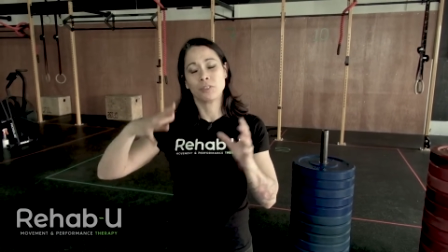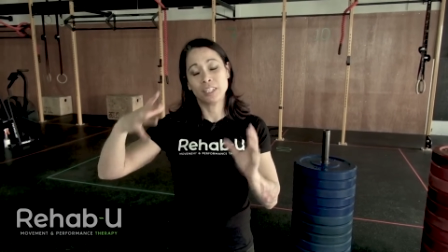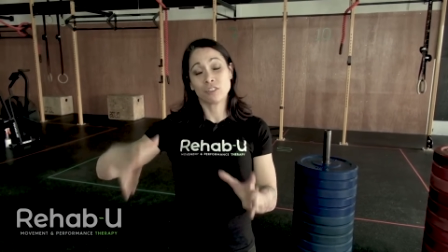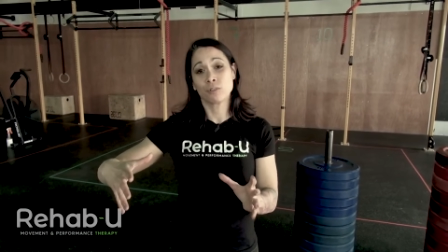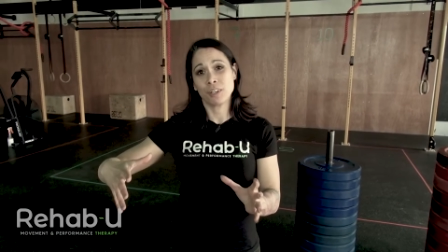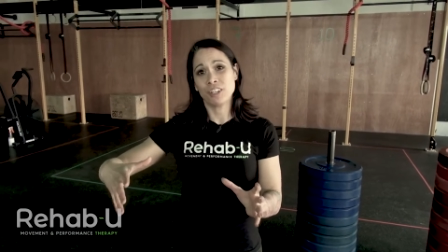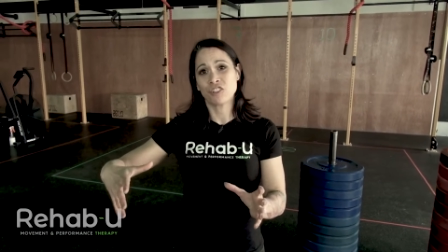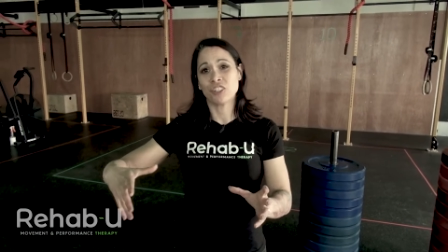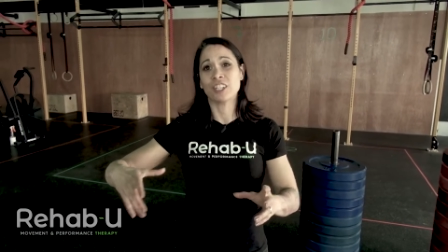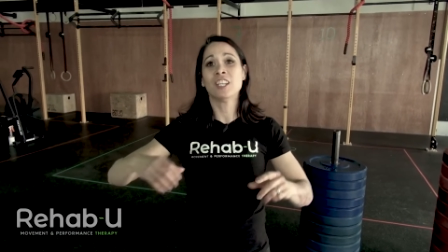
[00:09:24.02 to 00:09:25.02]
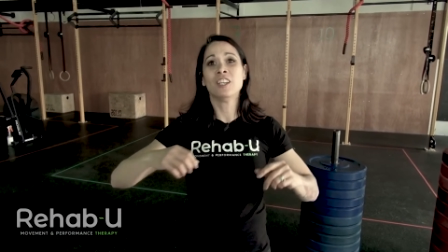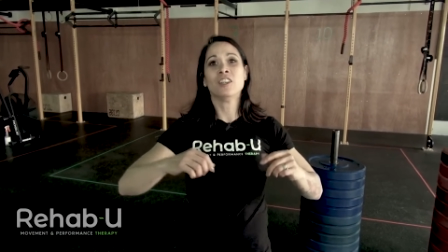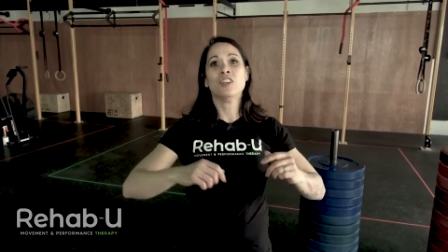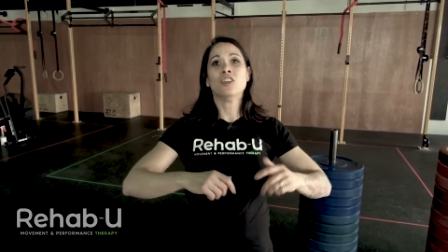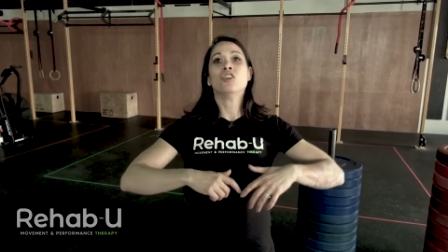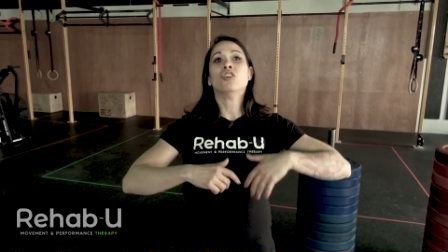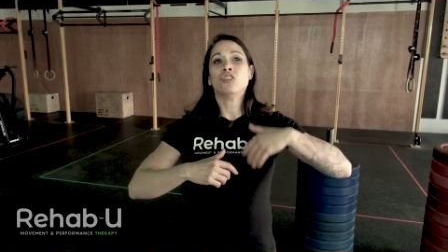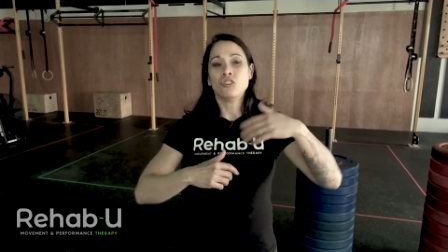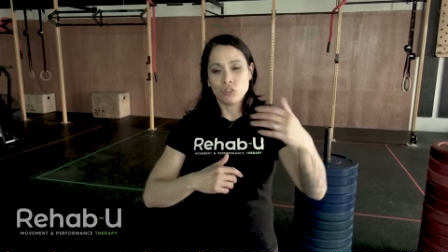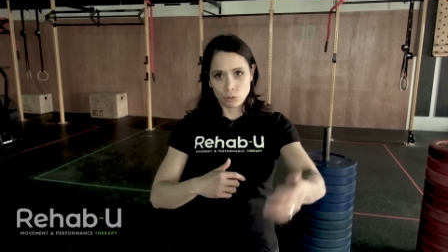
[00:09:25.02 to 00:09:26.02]
integration
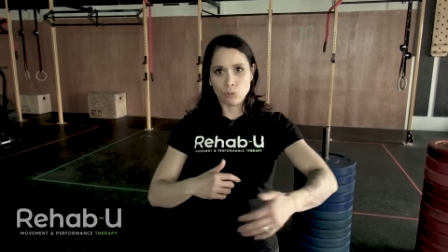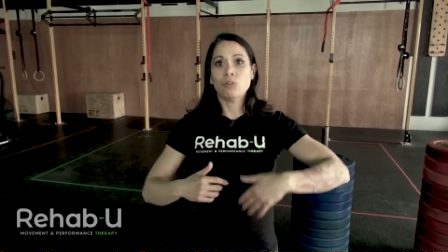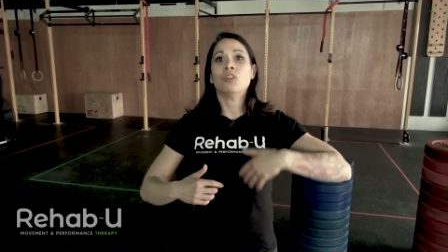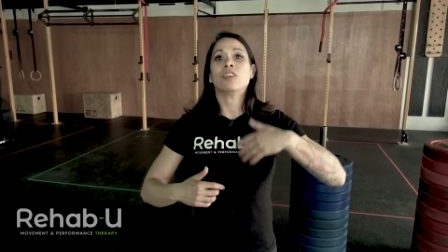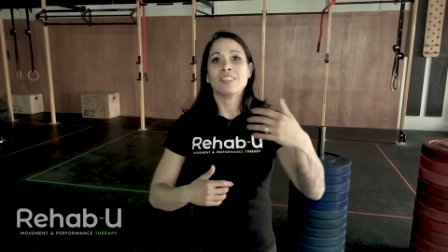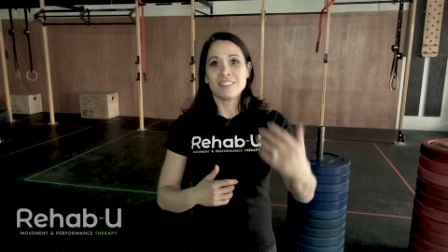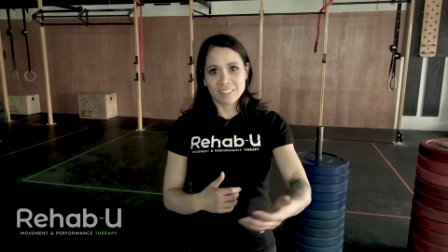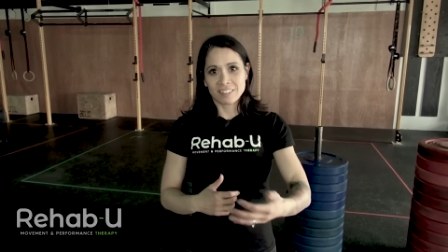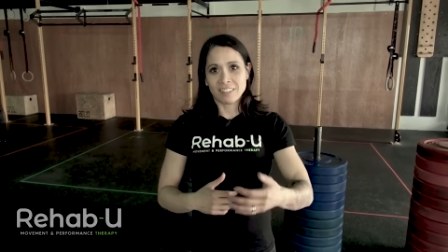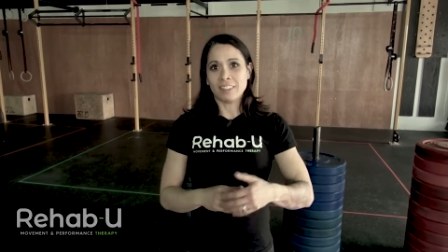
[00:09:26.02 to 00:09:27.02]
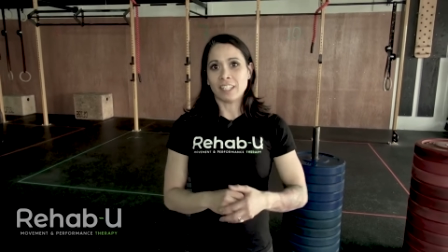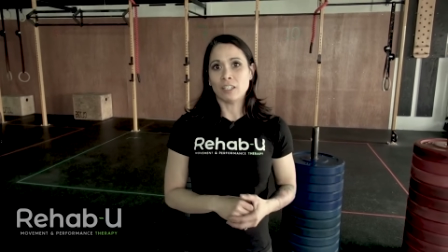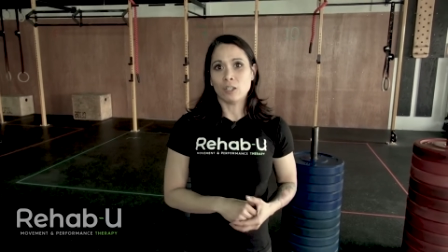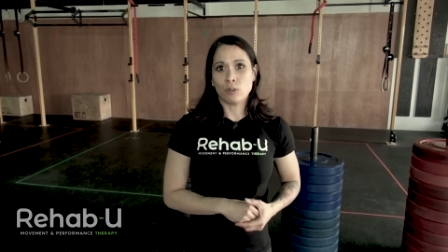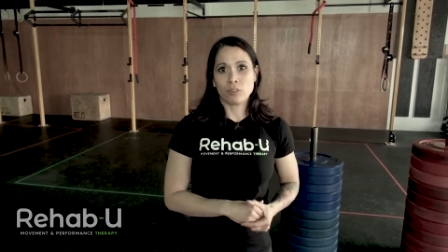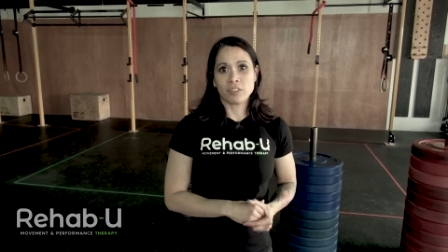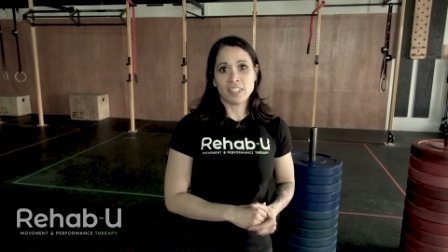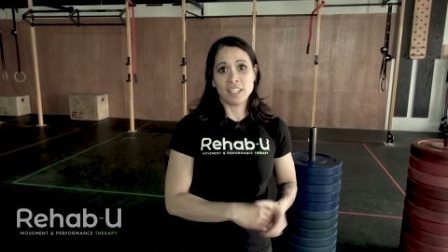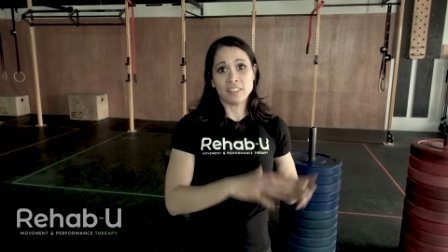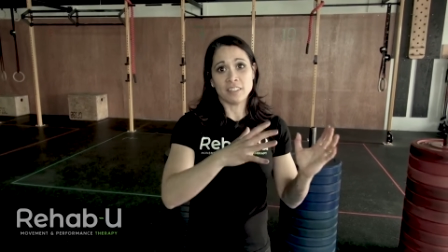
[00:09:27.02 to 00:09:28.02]
to consistently load the
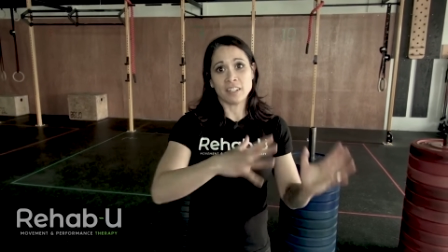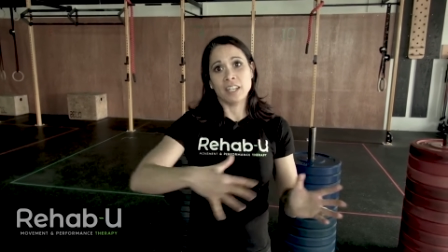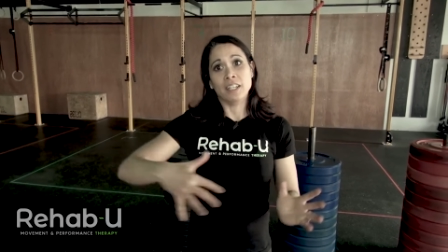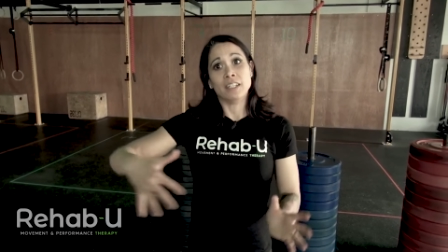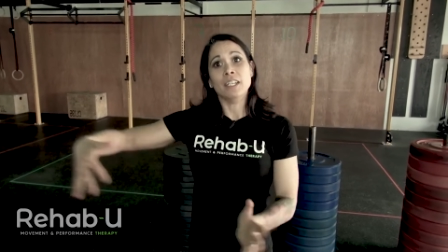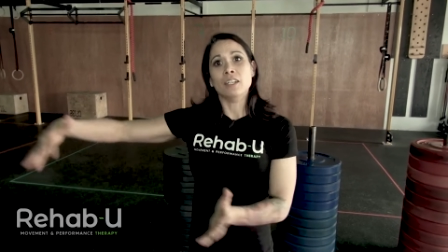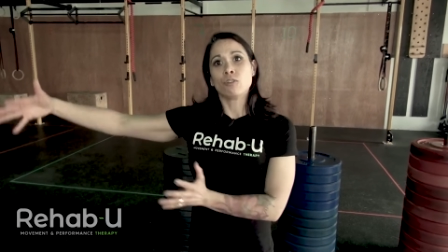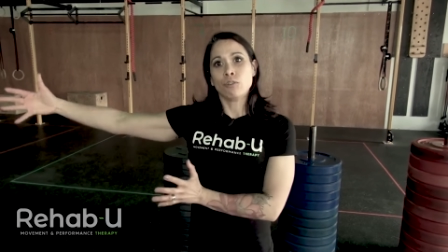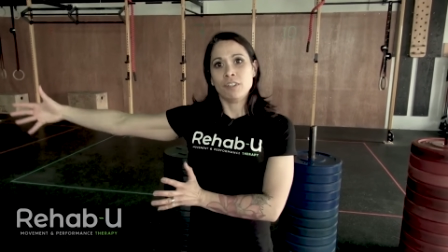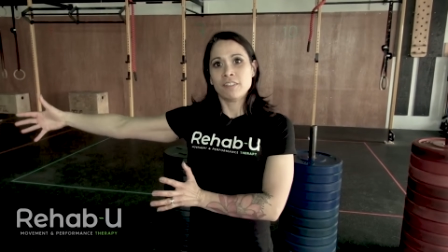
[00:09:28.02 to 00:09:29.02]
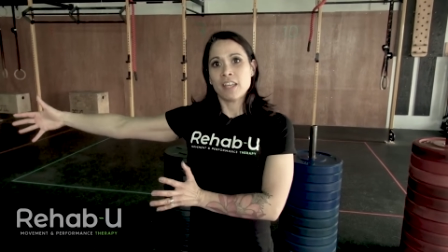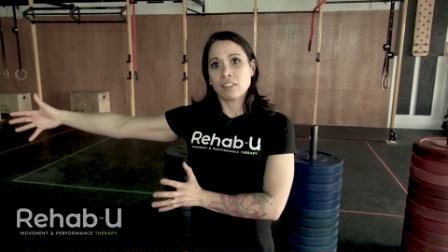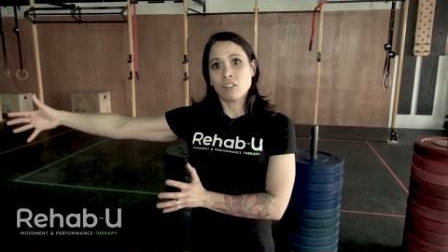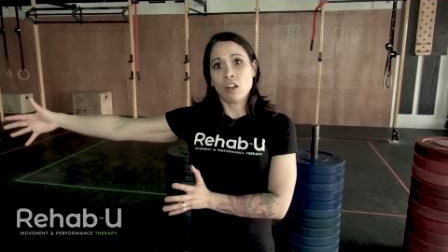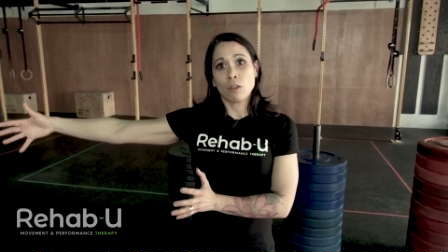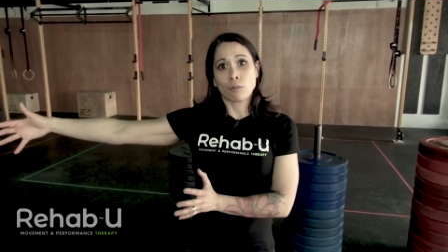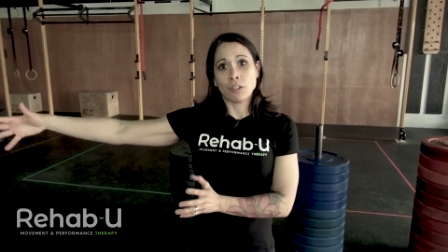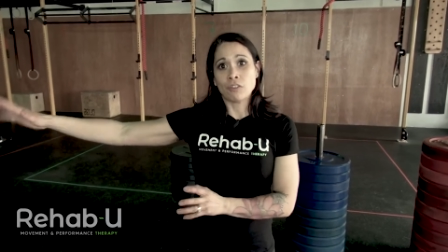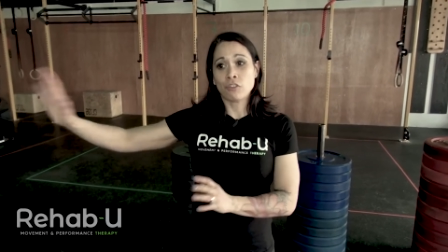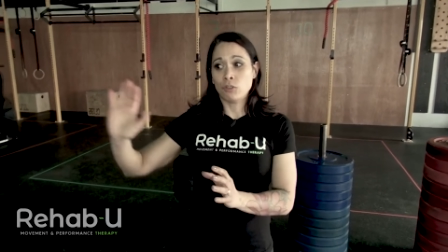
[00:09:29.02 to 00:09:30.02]
tendon and increase that
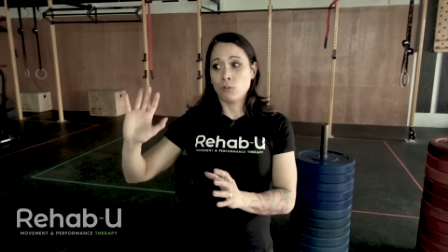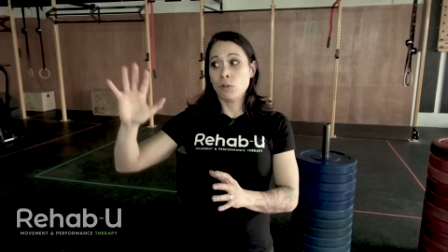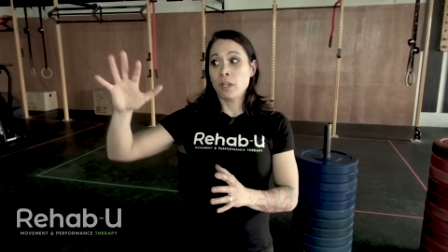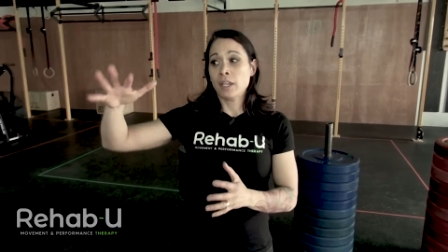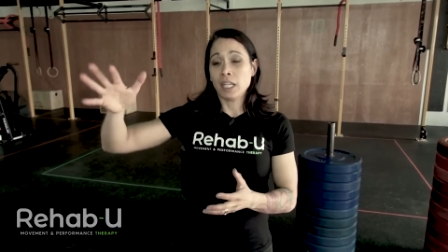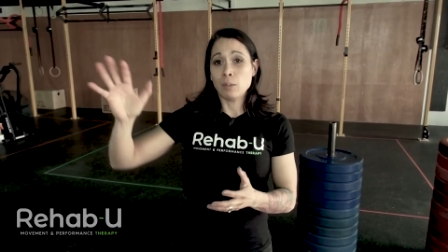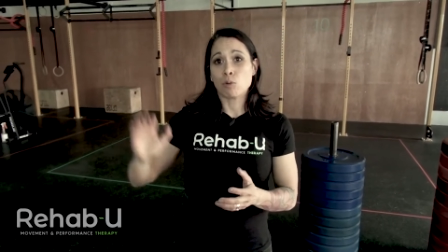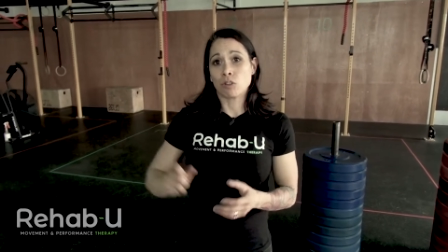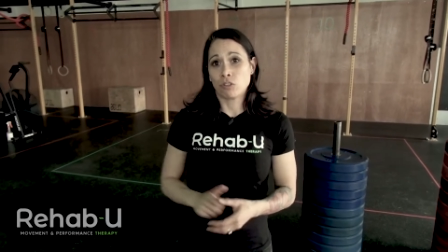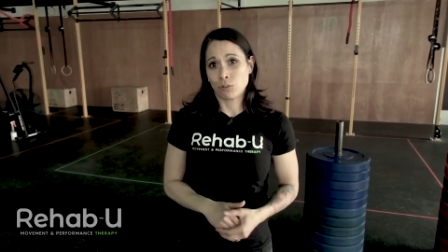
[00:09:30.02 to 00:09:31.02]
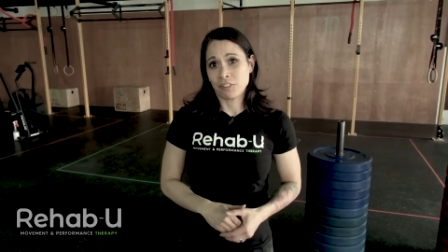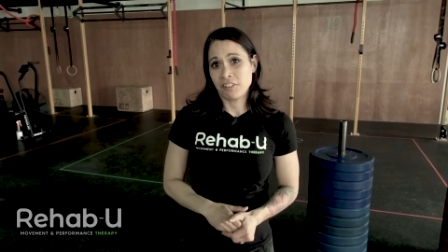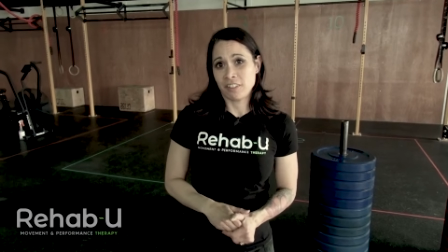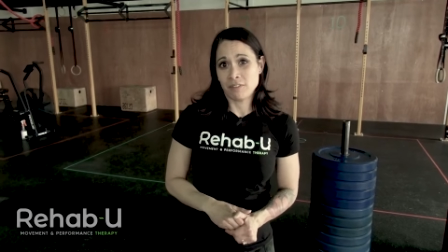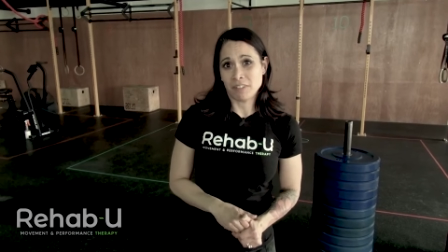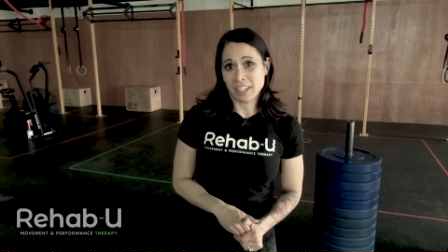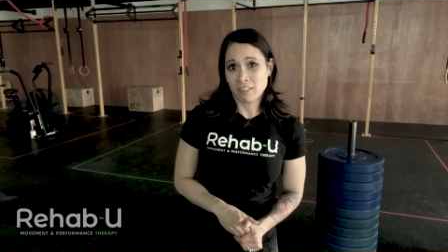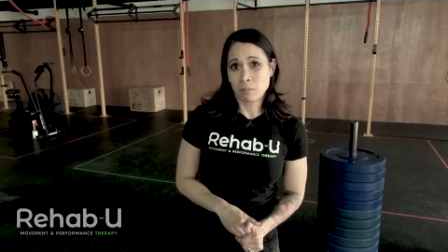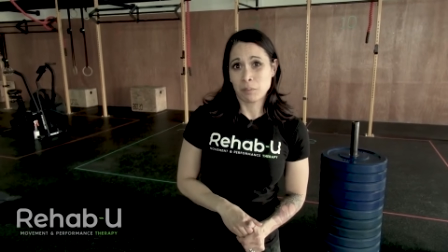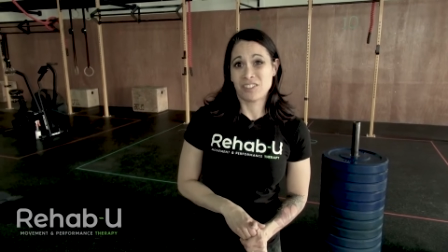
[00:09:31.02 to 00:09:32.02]
tolerance to a more
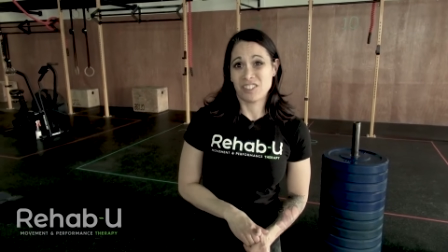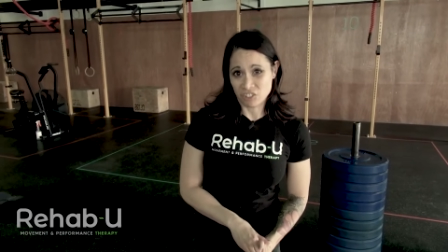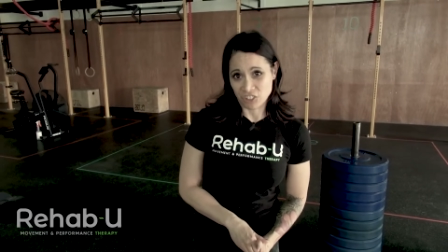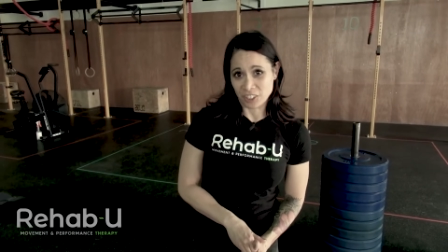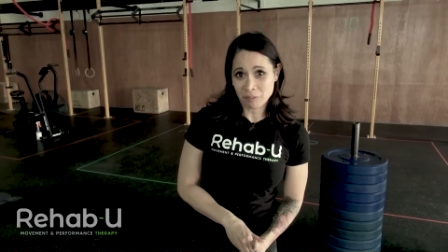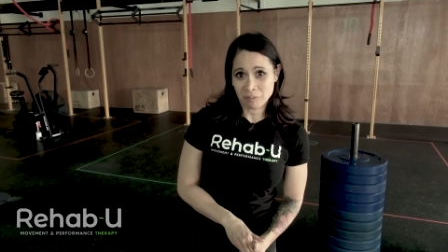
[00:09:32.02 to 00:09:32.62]
dorsiflexed position.